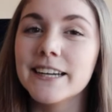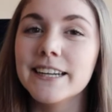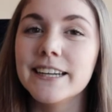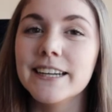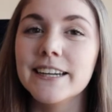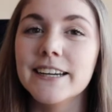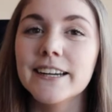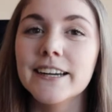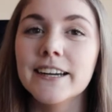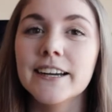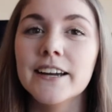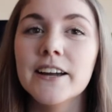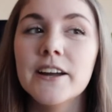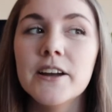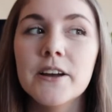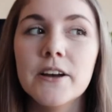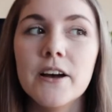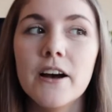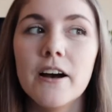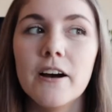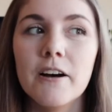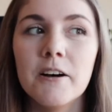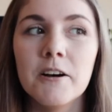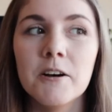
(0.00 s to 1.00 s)
here.
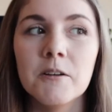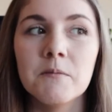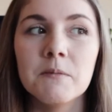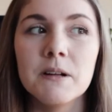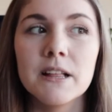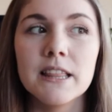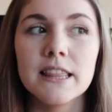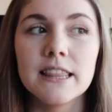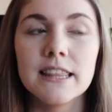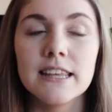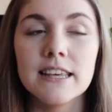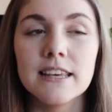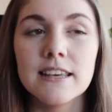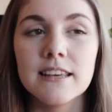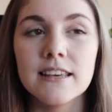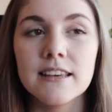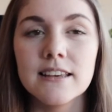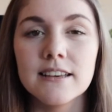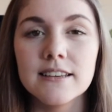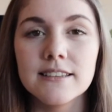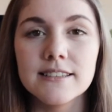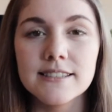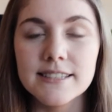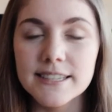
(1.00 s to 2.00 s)

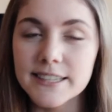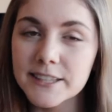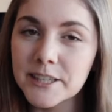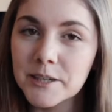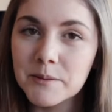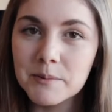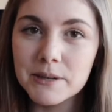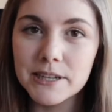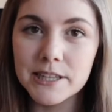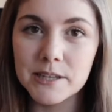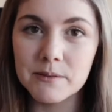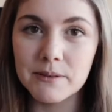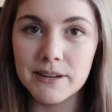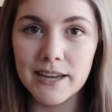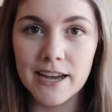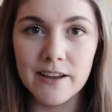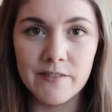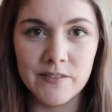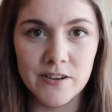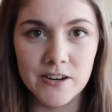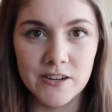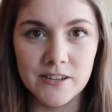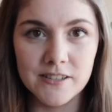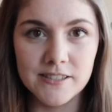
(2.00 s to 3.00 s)
The seed library that we have
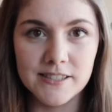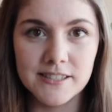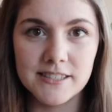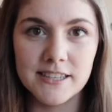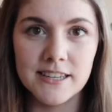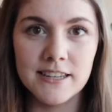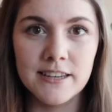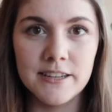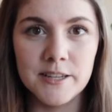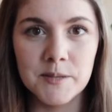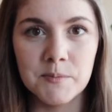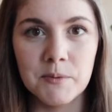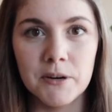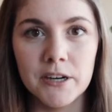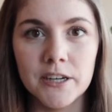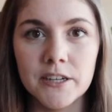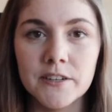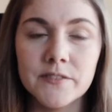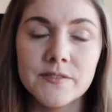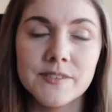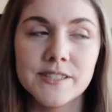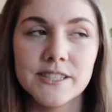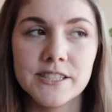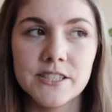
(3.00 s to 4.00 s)
in Austin is part
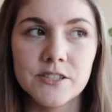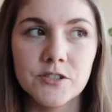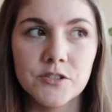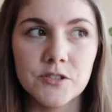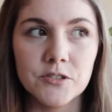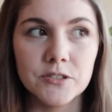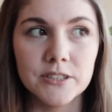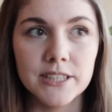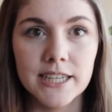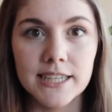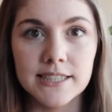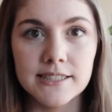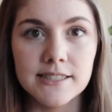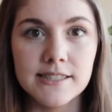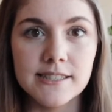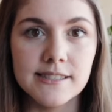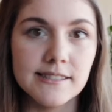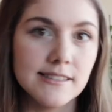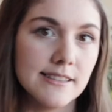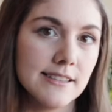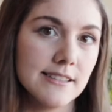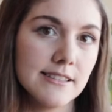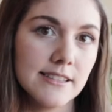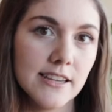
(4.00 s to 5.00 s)
of Central Texas
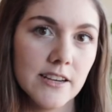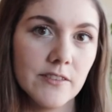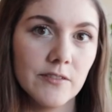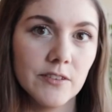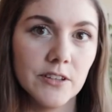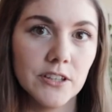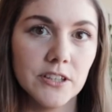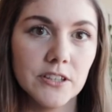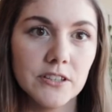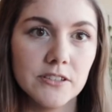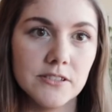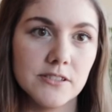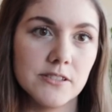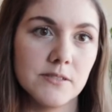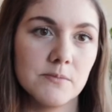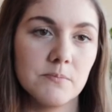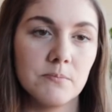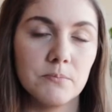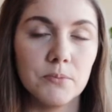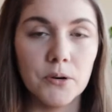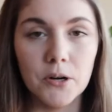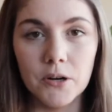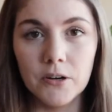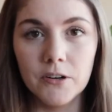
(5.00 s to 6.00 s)
Seed Savers
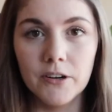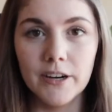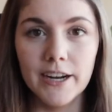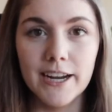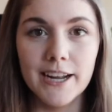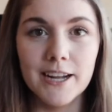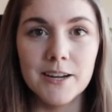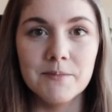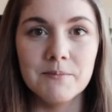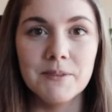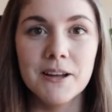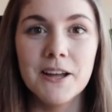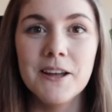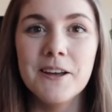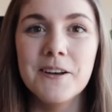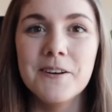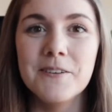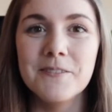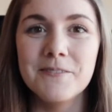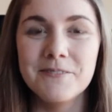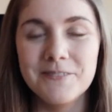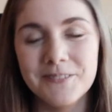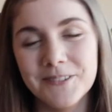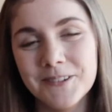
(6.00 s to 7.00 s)
program
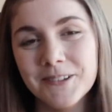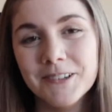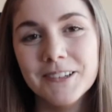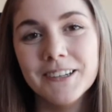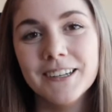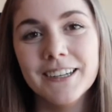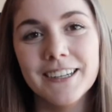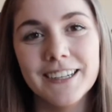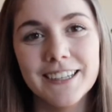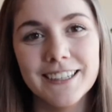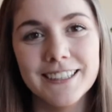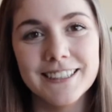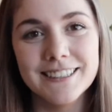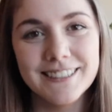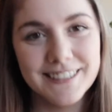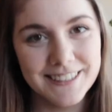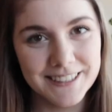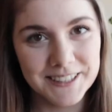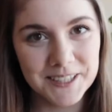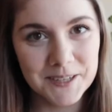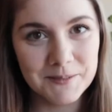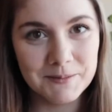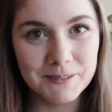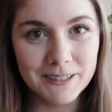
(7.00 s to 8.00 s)
for
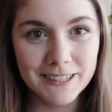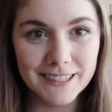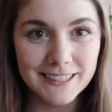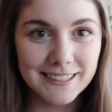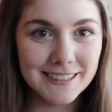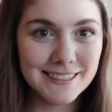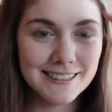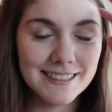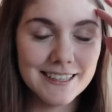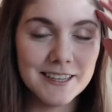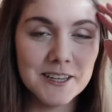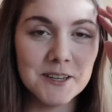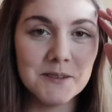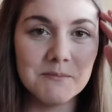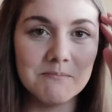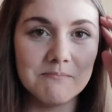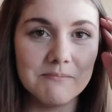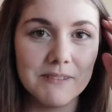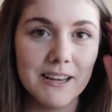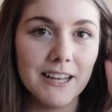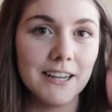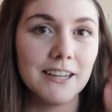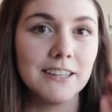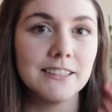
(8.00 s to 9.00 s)
seed libraries.
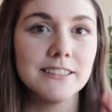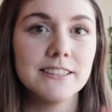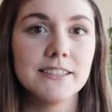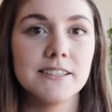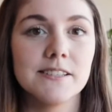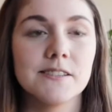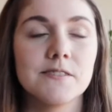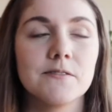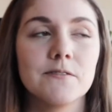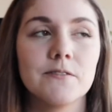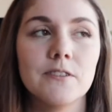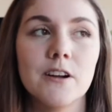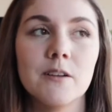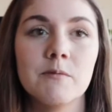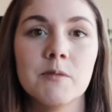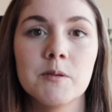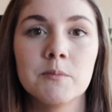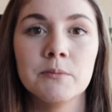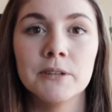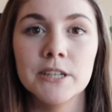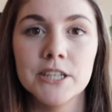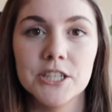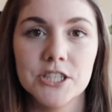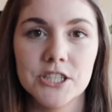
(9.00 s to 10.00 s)
I got these from the
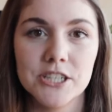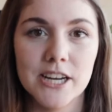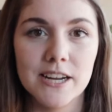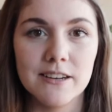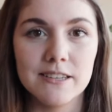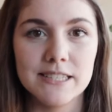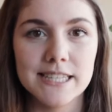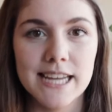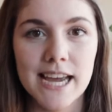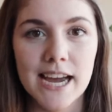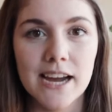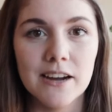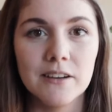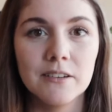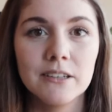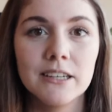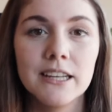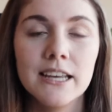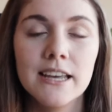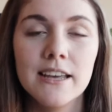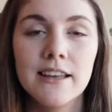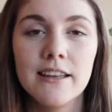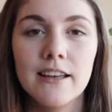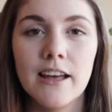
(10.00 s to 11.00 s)
branch downtown.
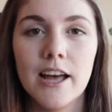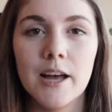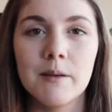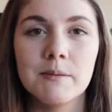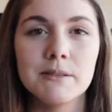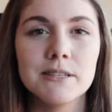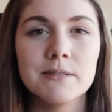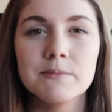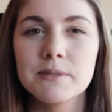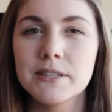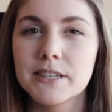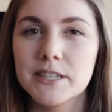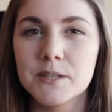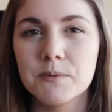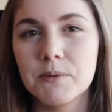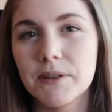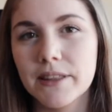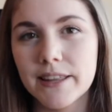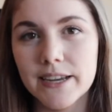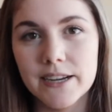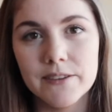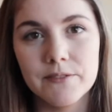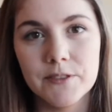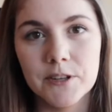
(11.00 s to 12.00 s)
It seems like it's where
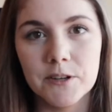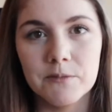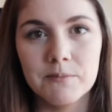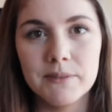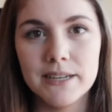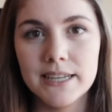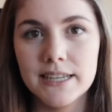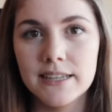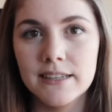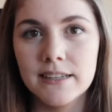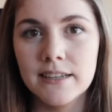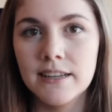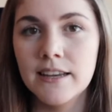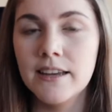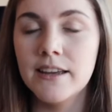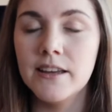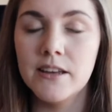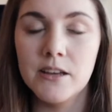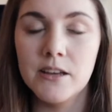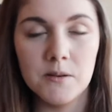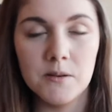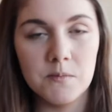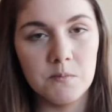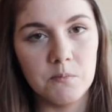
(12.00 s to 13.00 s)
they have their main
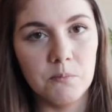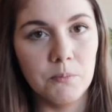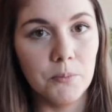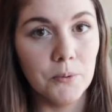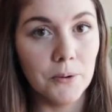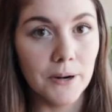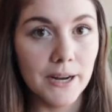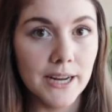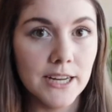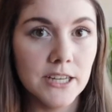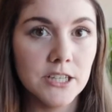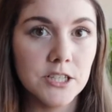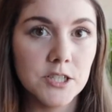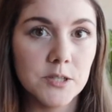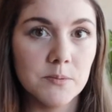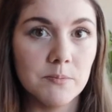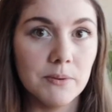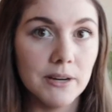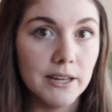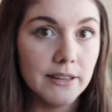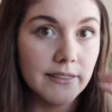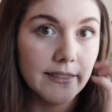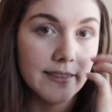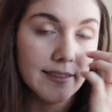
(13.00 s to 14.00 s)
branch,
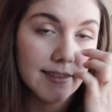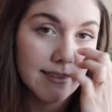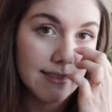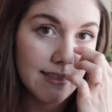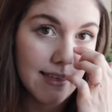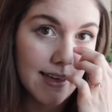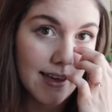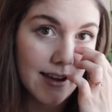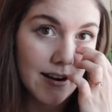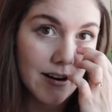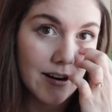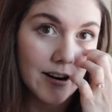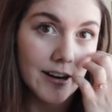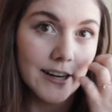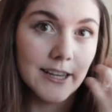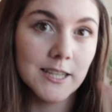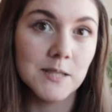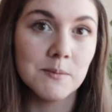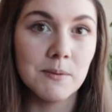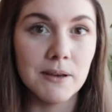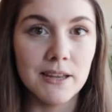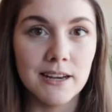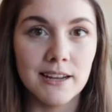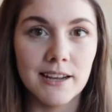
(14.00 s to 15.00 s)
but they are
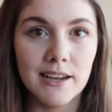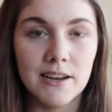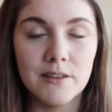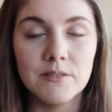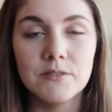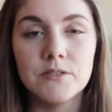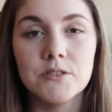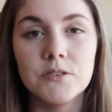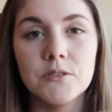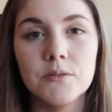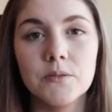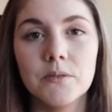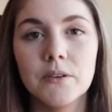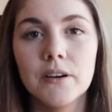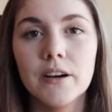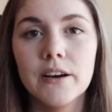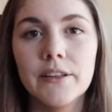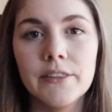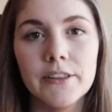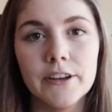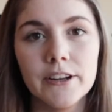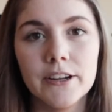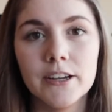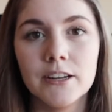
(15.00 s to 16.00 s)
expanding out to
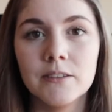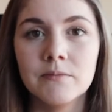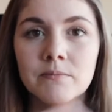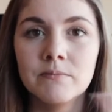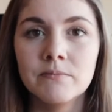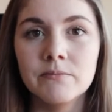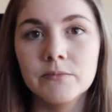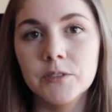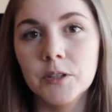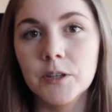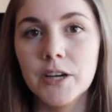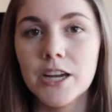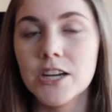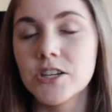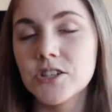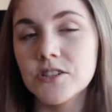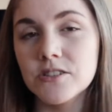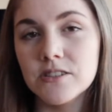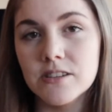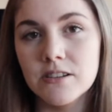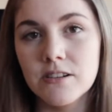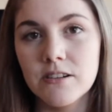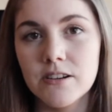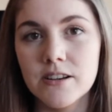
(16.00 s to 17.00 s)
other
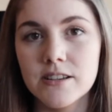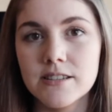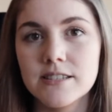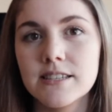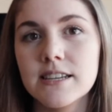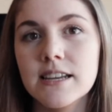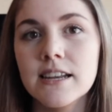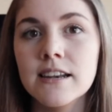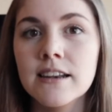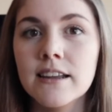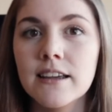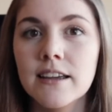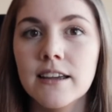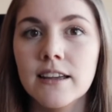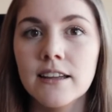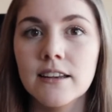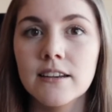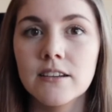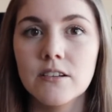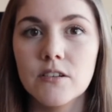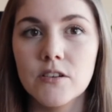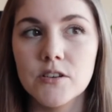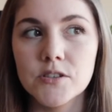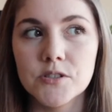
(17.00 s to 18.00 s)
locations in Austin,
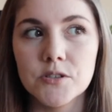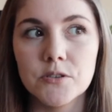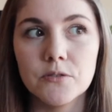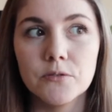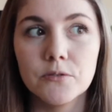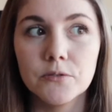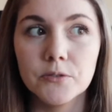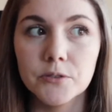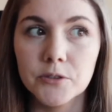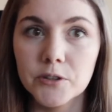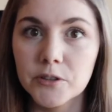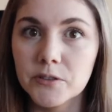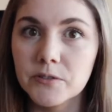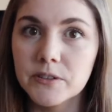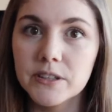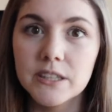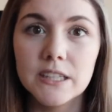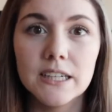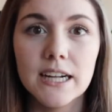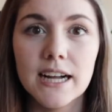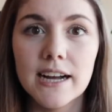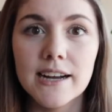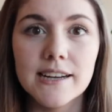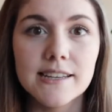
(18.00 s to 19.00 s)
and also
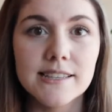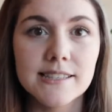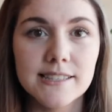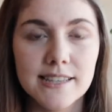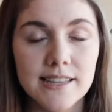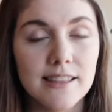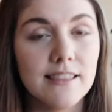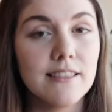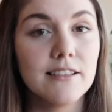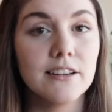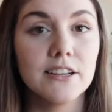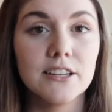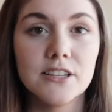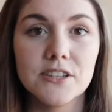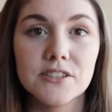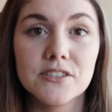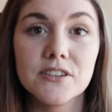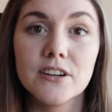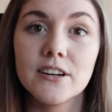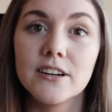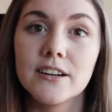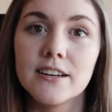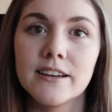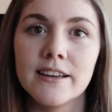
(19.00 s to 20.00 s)
Pflugerville has said that they're going to
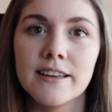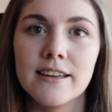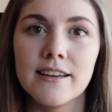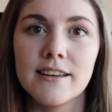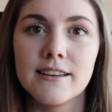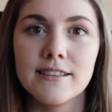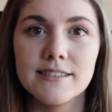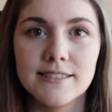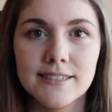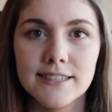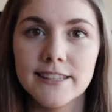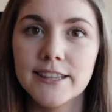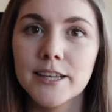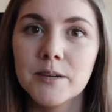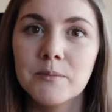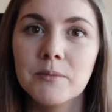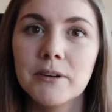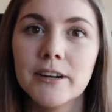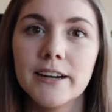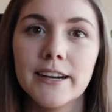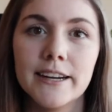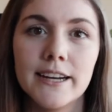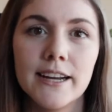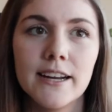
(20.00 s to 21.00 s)
start a seed
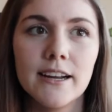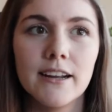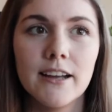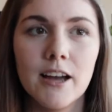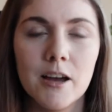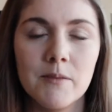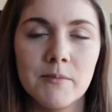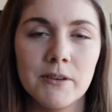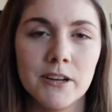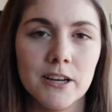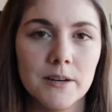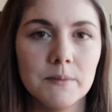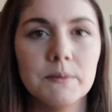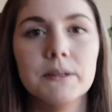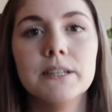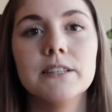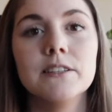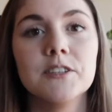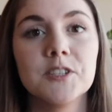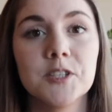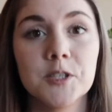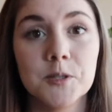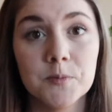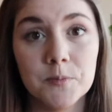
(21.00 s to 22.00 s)
library coming up
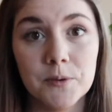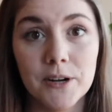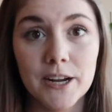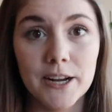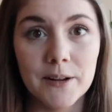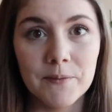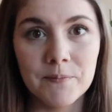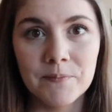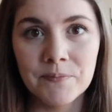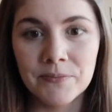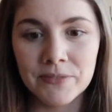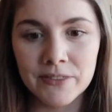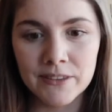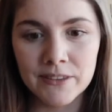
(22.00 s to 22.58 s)
in the spring.